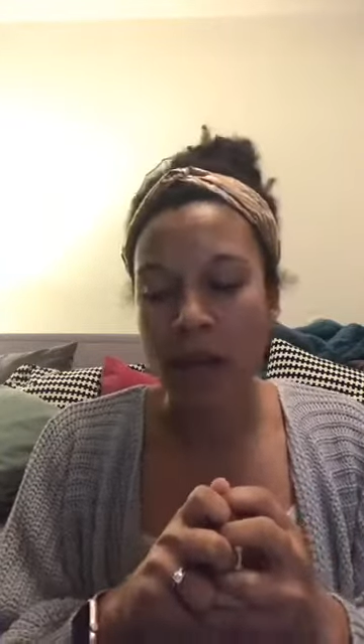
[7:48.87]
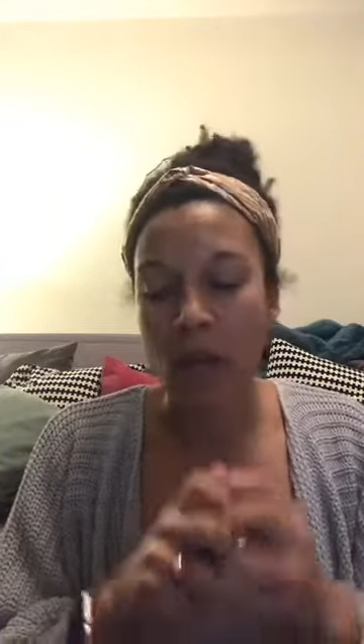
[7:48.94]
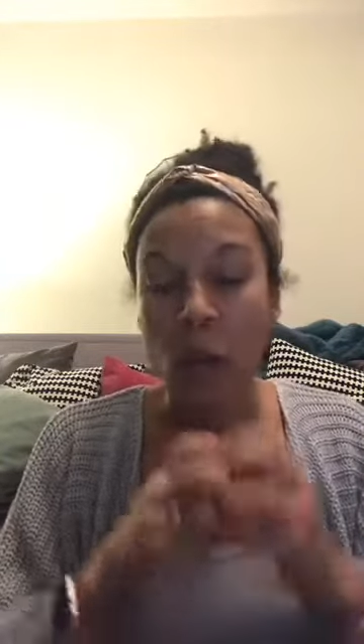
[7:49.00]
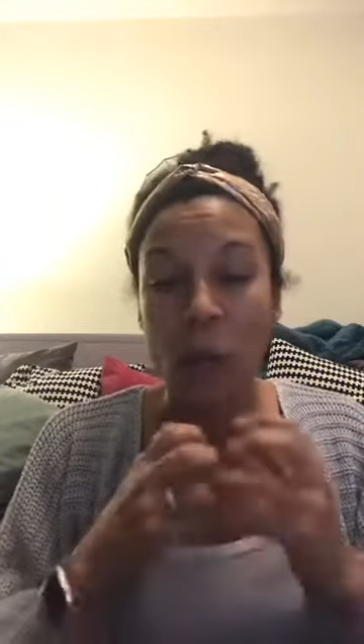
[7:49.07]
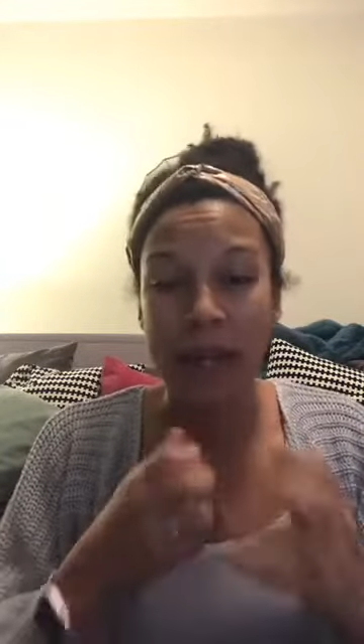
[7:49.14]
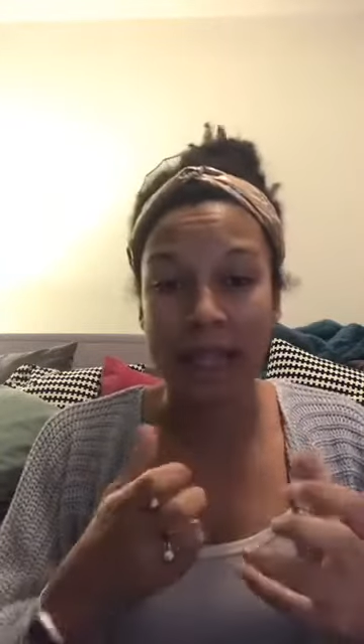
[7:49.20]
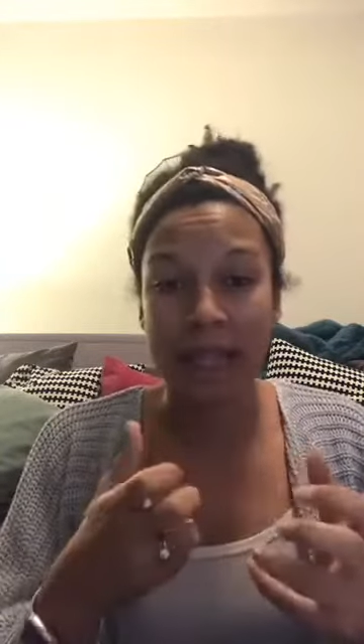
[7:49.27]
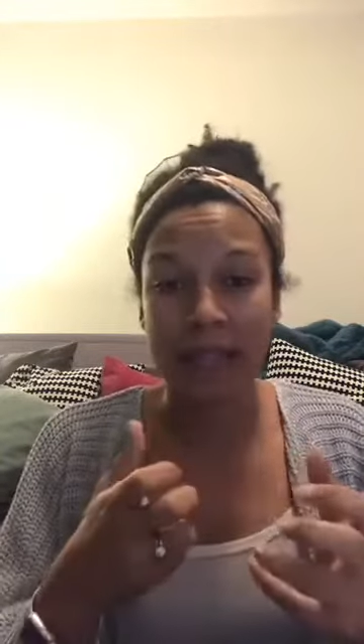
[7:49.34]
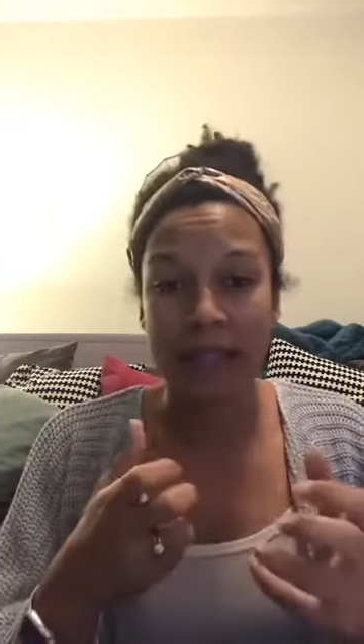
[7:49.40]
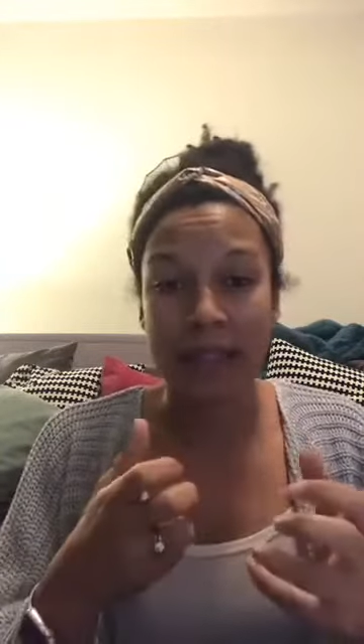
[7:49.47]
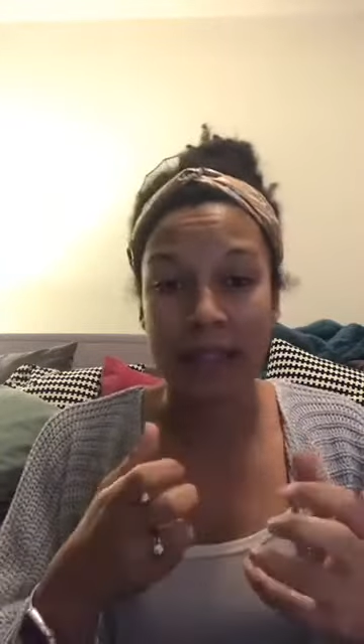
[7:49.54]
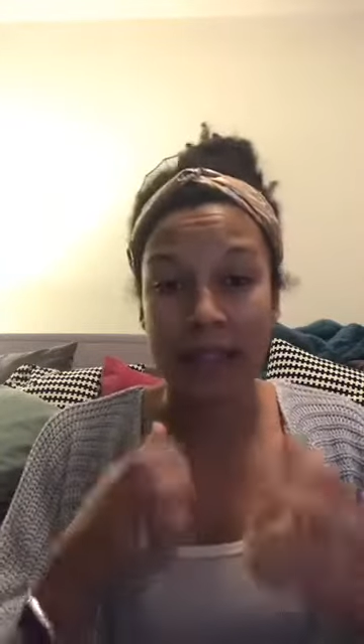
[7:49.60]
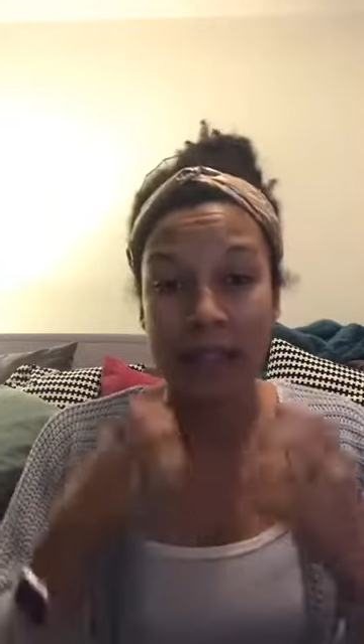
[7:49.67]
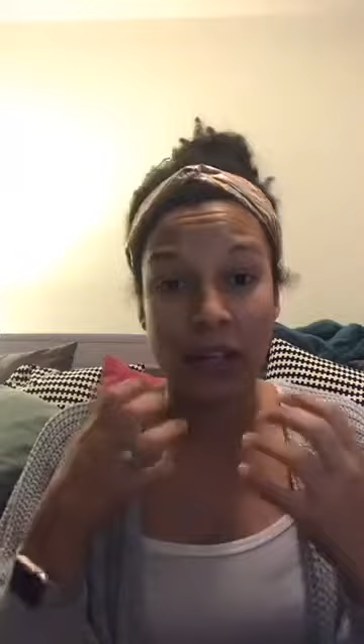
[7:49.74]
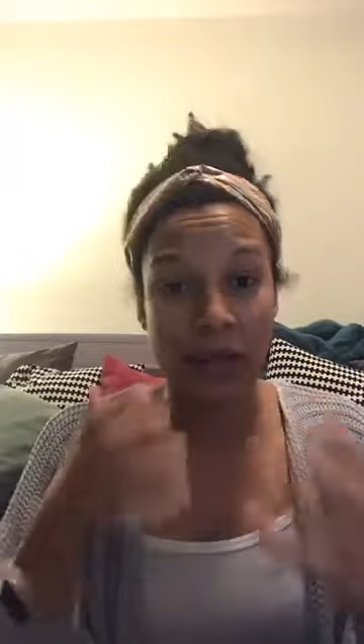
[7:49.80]
quitting
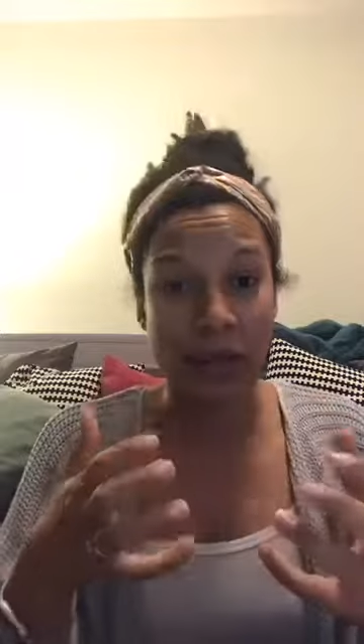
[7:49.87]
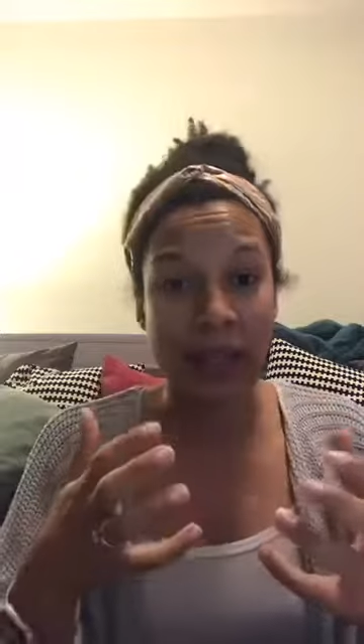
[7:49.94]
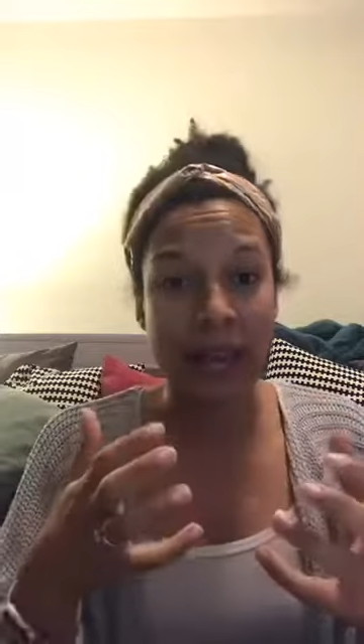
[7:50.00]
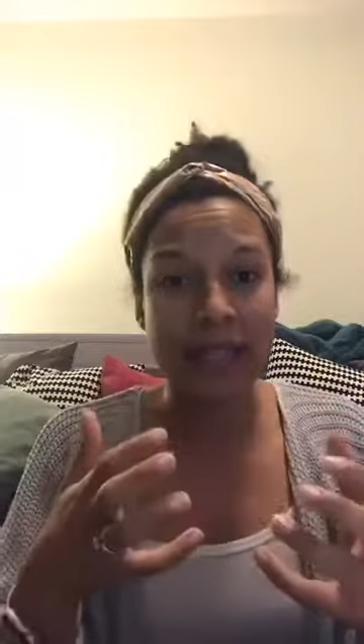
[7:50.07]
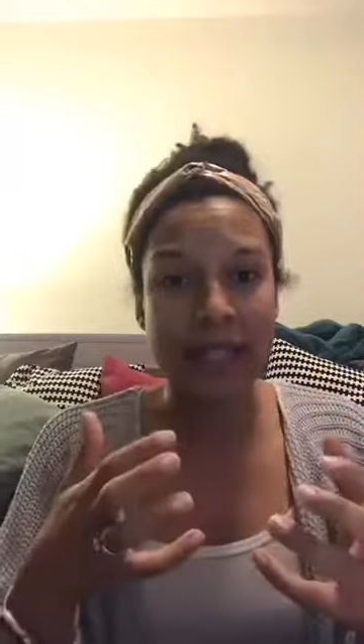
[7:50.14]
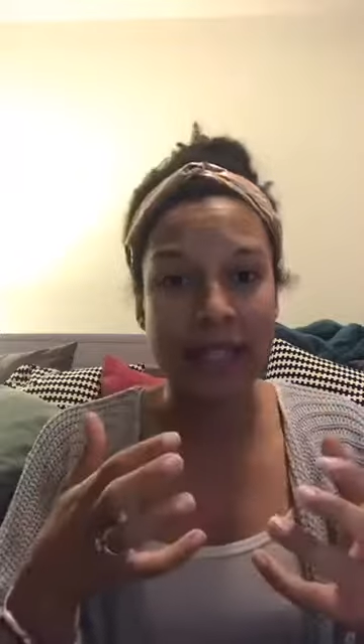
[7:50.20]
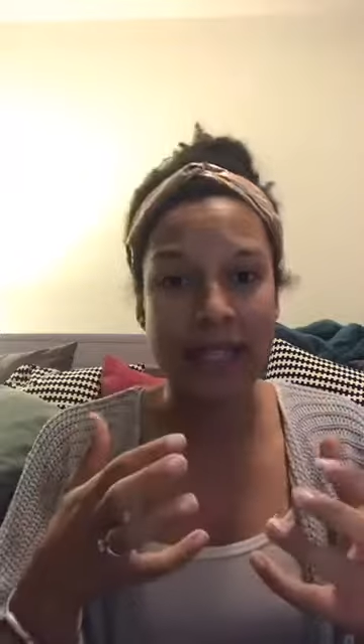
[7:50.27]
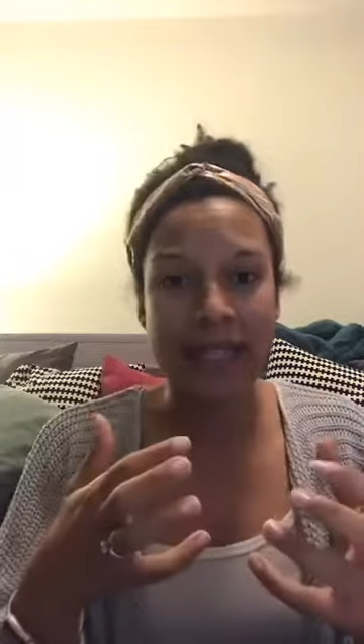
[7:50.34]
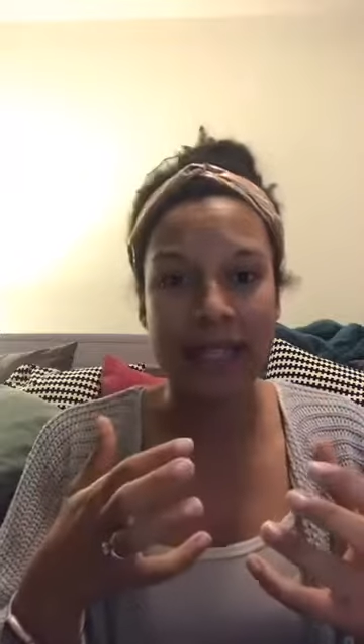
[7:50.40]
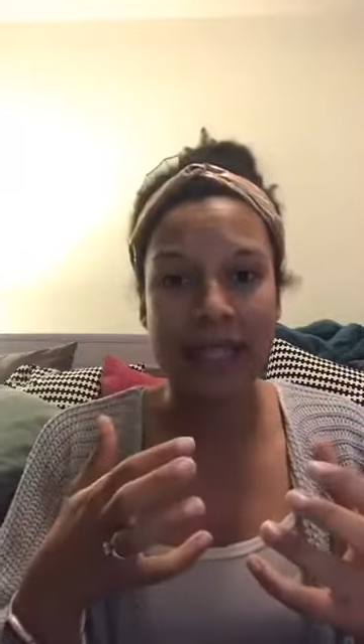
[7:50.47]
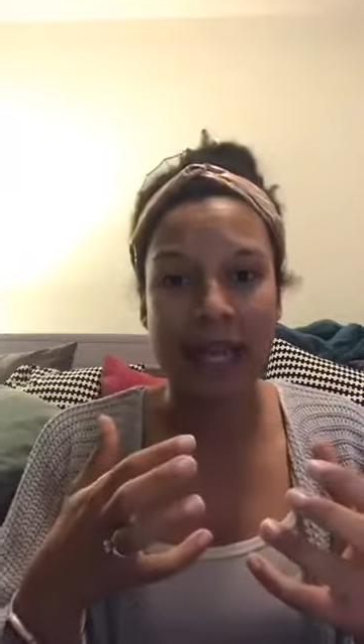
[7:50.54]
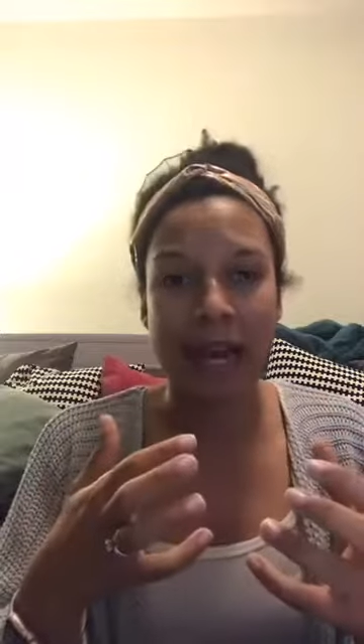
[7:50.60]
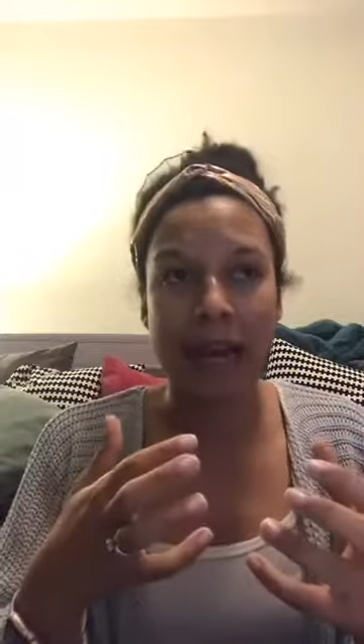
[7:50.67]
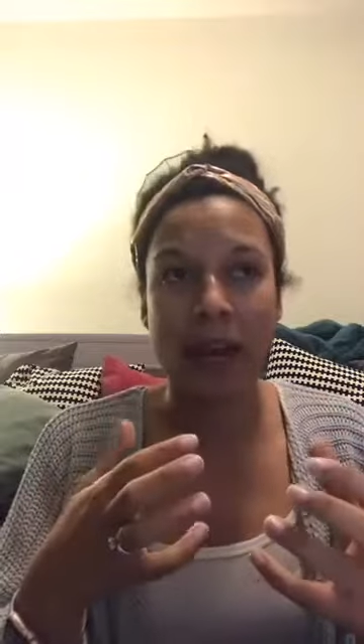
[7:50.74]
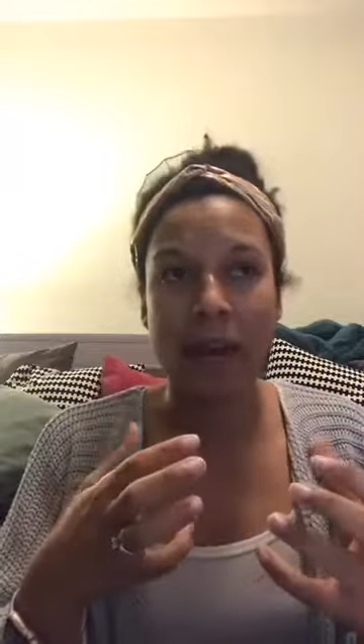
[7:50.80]
cigarettes is
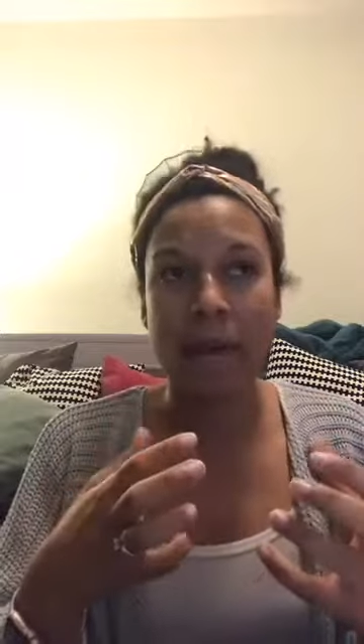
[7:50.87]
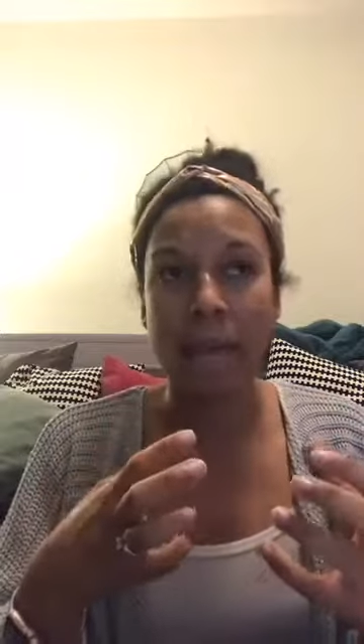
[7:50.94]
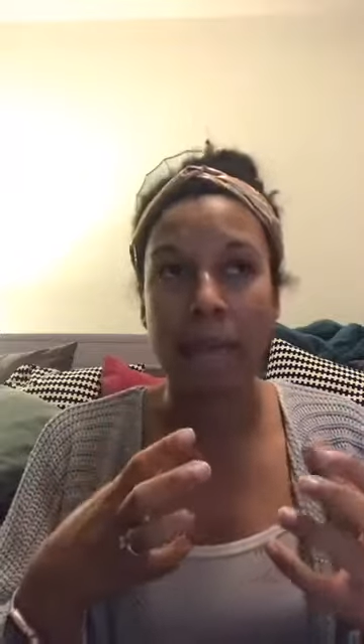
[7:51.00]
that